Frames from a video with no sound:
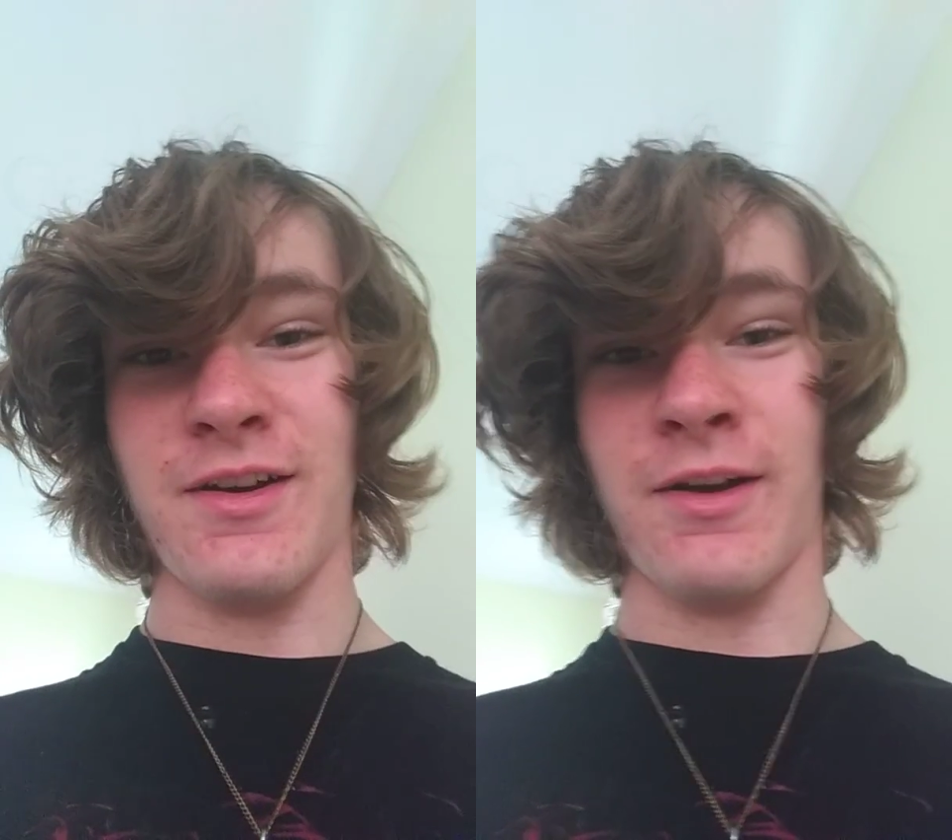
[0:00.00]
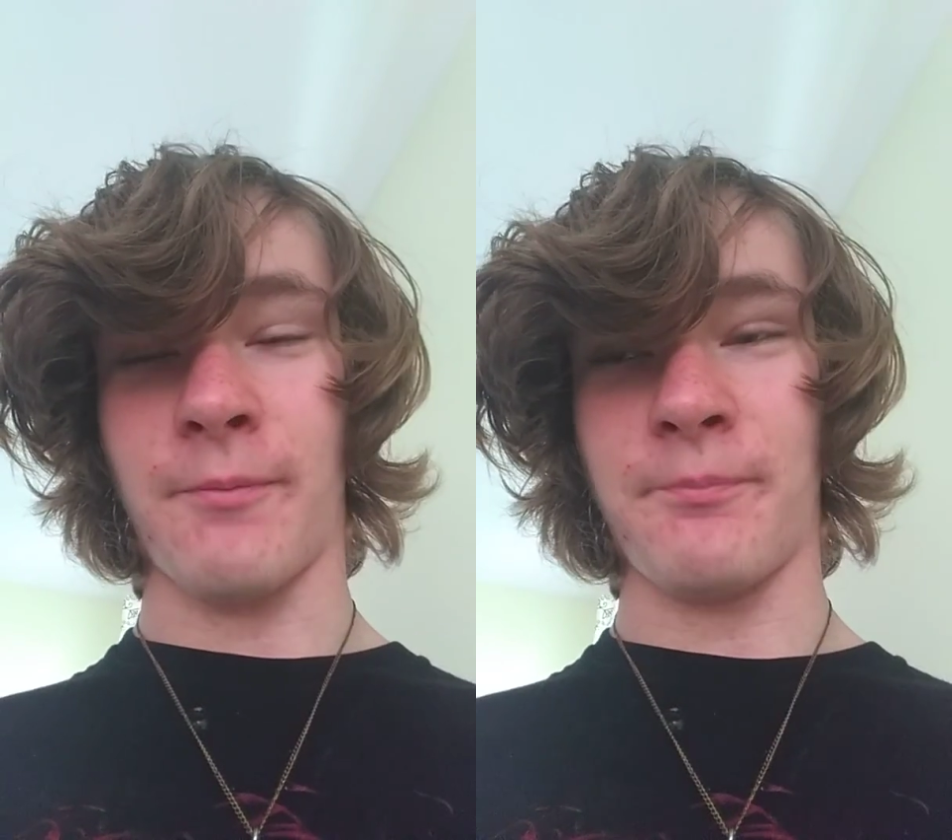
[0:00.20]

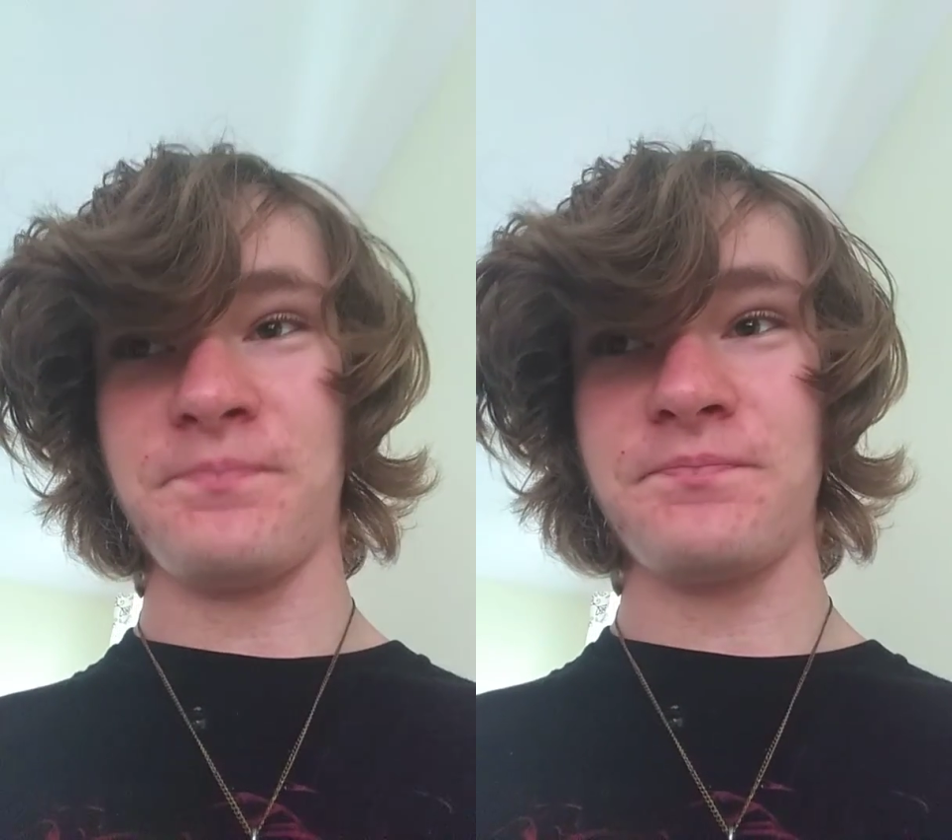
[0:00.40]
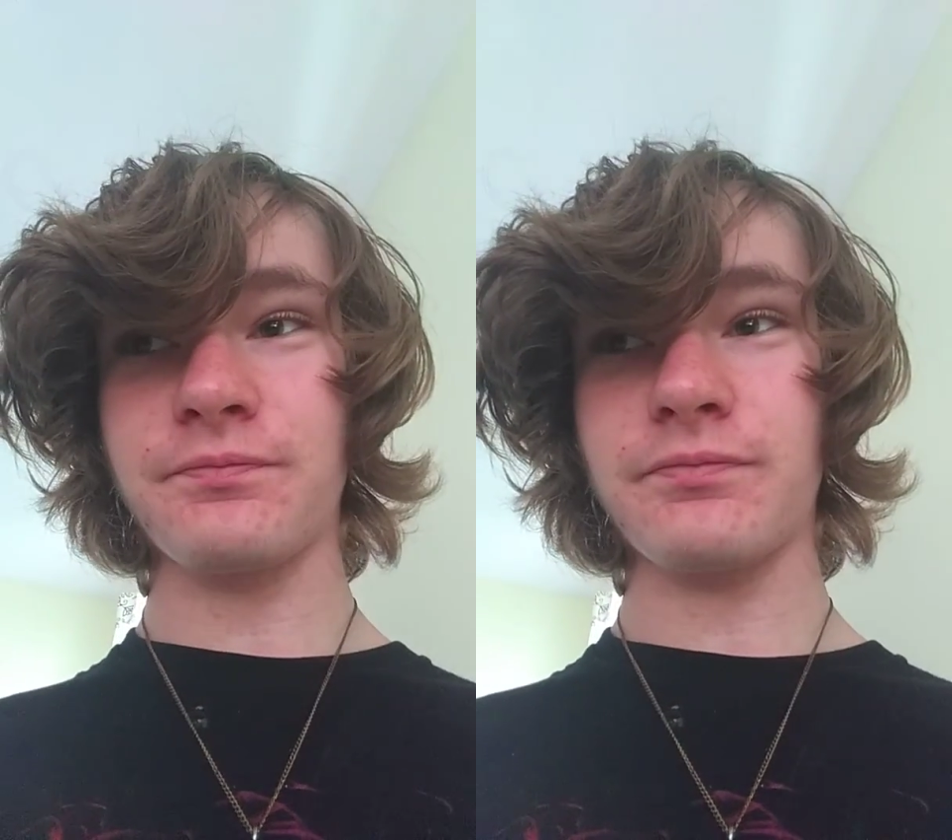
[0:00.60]
It
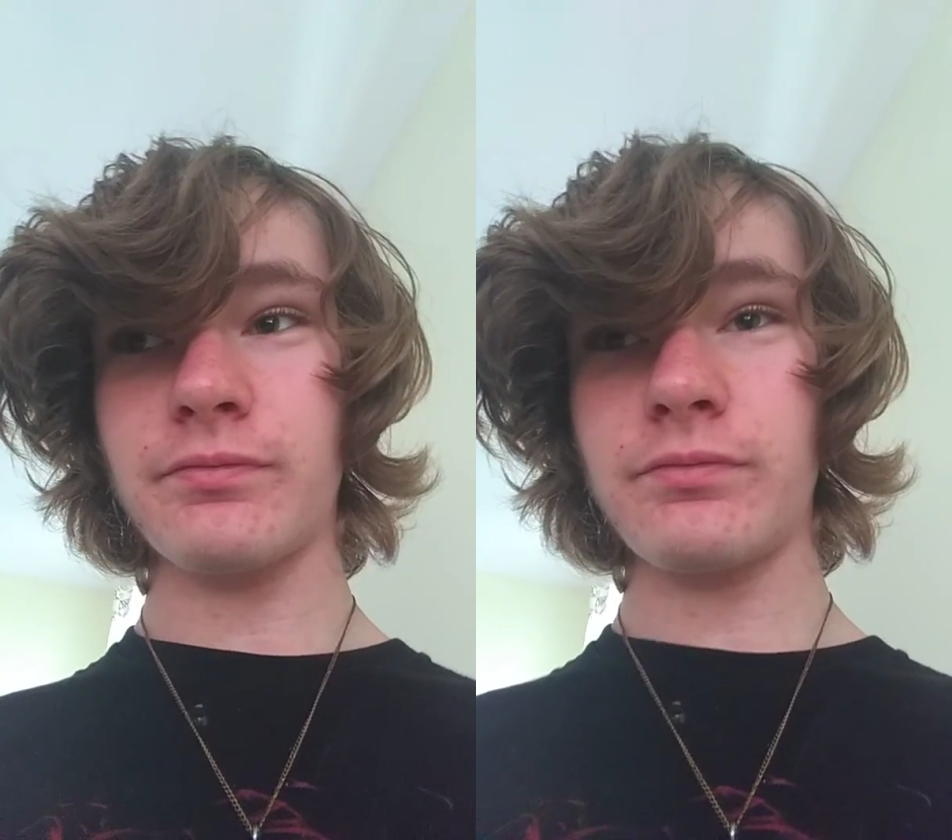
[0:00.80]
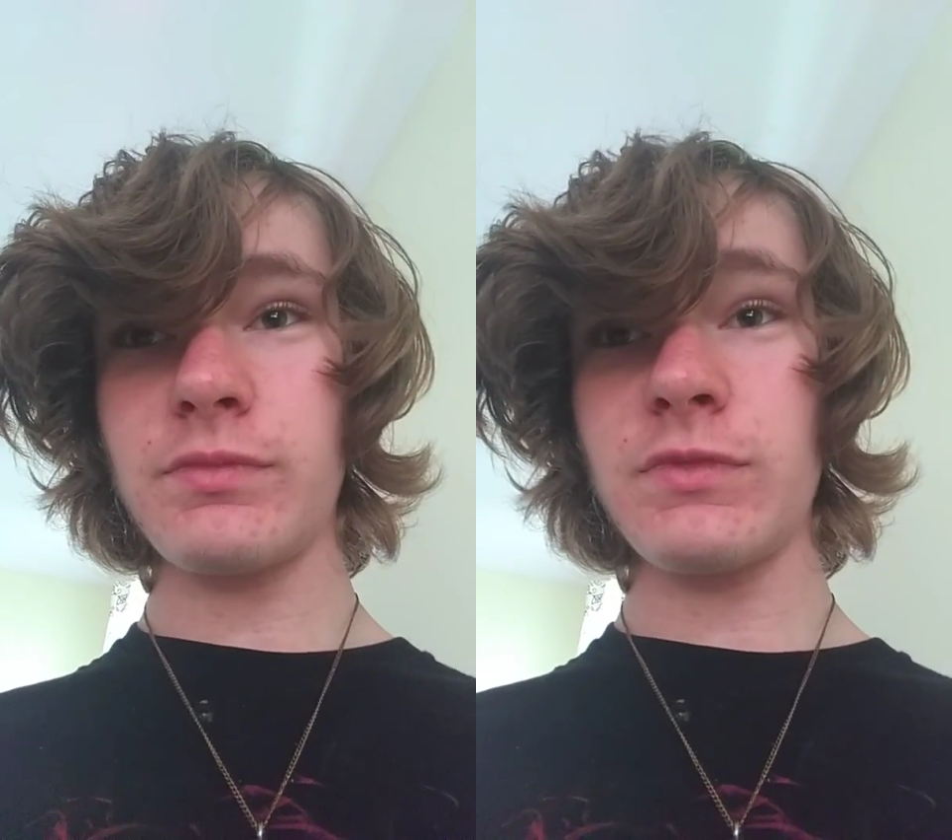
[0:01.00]

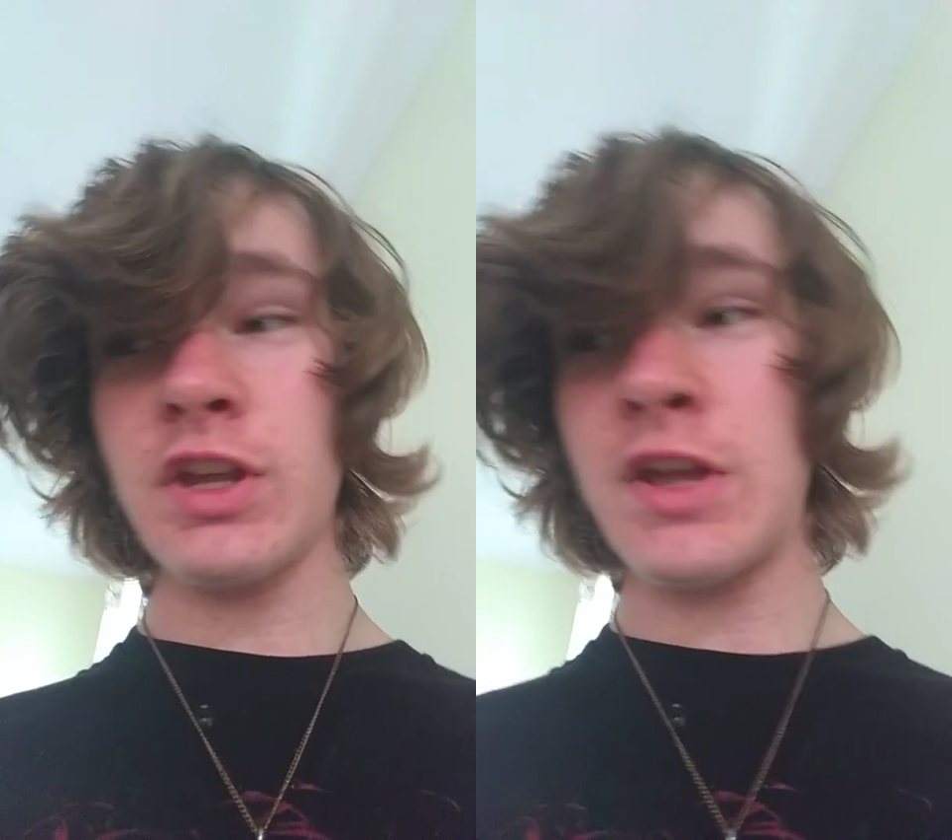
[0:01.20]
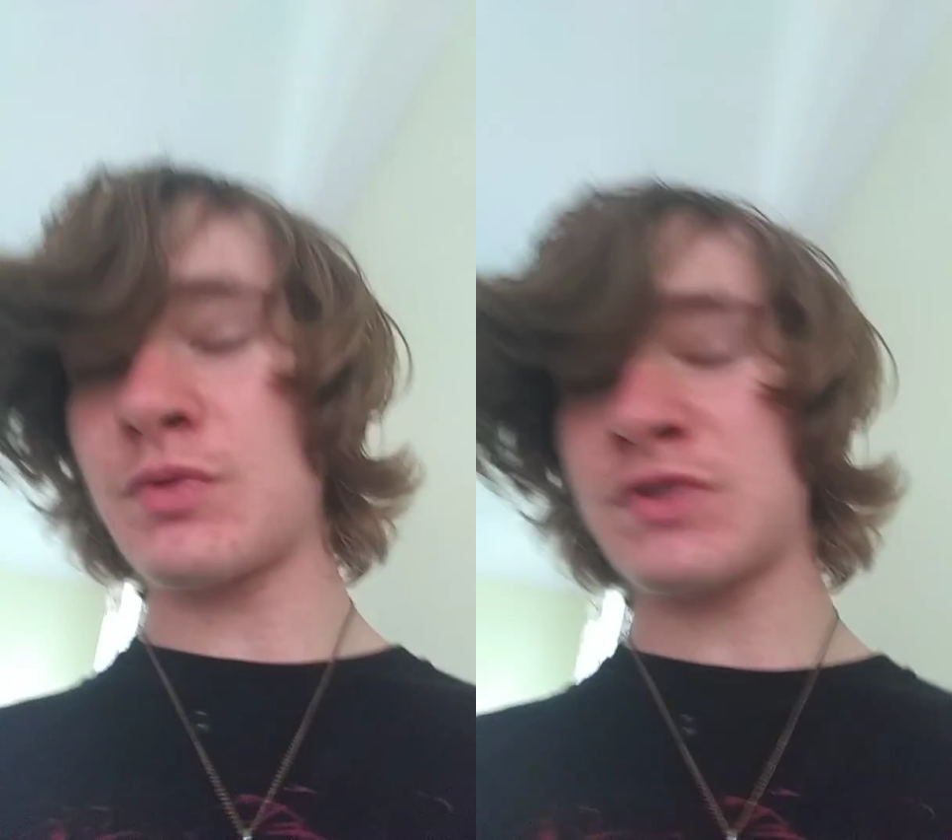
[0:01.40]

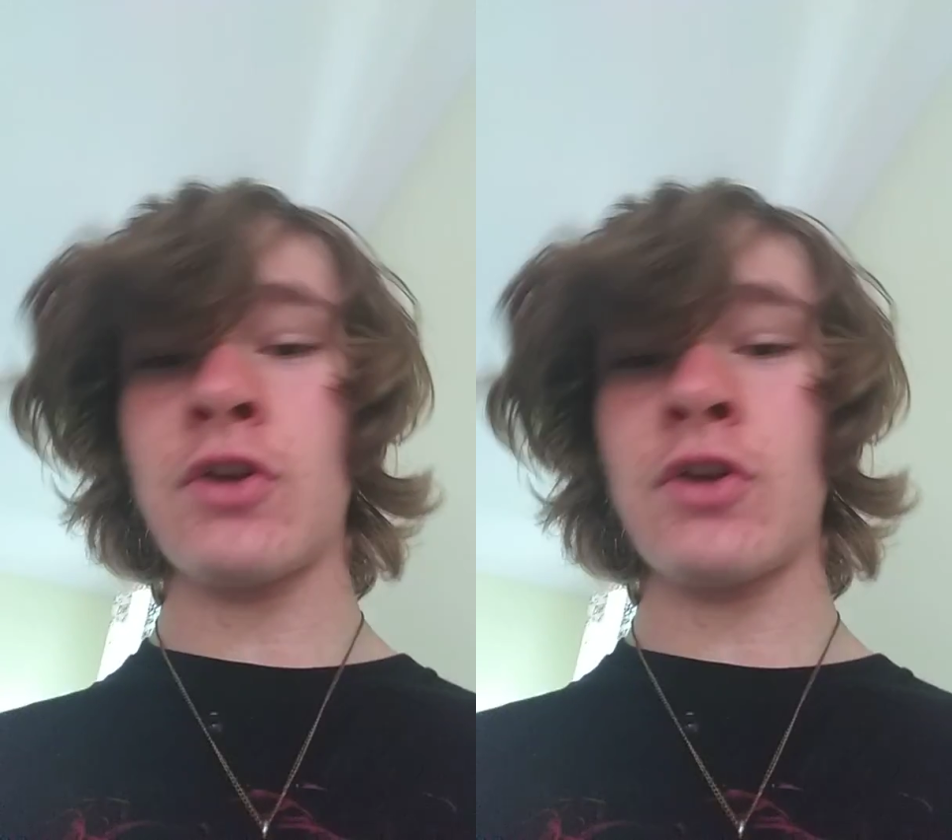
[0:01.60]
was